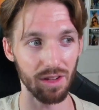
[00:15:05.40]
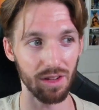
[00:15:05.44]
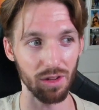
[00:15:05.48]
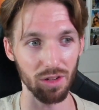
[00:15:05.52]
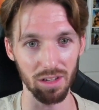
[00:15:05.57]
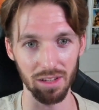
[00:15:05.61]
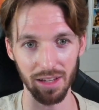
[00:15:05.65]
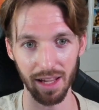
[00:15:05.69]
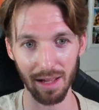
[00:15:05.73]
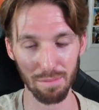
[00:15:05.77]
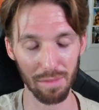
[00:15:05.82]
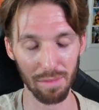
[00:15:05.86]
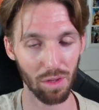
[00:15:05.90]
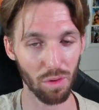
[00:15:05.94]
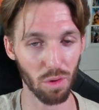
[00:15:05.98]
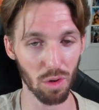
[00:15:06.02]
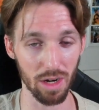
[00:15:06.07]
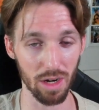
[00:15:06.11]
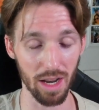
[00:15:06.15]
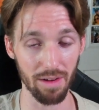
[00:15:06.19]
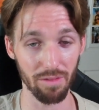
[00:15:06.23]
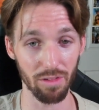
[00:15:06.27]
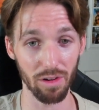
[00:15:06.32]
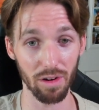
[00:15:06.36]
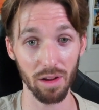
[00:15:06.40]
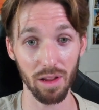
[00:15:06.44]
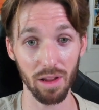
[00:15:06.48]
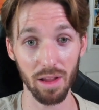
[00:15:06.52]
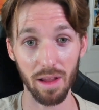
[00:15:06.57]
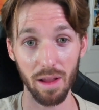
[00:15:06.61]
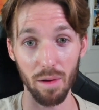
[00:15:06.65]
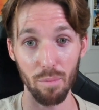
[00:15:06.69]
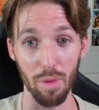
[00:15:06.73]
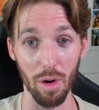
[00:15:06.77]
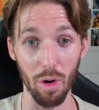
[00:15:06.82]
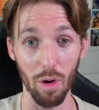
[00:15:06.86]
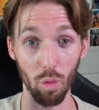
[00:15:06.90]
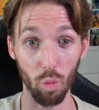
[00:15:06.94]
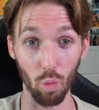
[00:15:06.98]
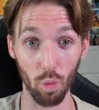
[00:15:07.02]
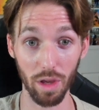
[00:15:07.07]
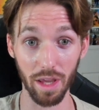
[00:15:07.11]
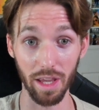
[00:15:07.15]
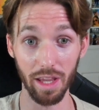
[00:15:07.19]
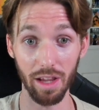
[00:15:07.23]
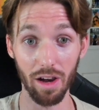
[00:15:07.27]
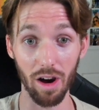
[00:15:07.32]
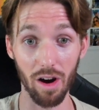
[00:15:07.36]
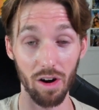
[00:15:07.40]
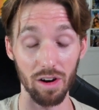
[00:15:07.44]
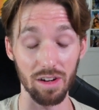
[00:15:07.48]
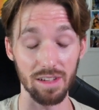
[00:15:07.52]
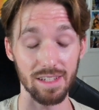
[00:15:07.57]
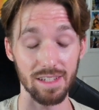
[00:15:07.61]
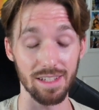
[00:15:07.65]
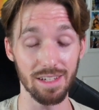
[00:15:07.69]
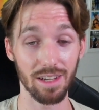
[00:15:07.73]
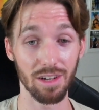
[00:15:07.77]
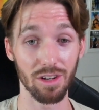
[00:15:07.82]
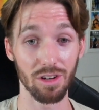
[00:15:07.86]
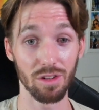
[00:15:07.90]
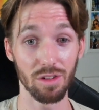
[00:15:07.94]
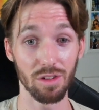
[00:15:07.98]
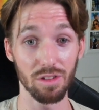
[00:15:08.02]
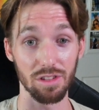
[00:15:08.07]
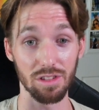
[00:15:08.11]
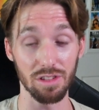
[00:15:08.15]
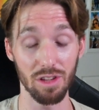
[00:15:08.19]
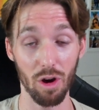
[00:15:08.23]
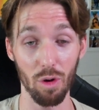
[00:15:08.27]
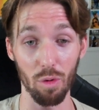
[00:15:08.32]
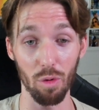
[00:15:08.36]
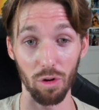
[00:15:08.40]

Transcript: you can hit mute or whatever. But we are still so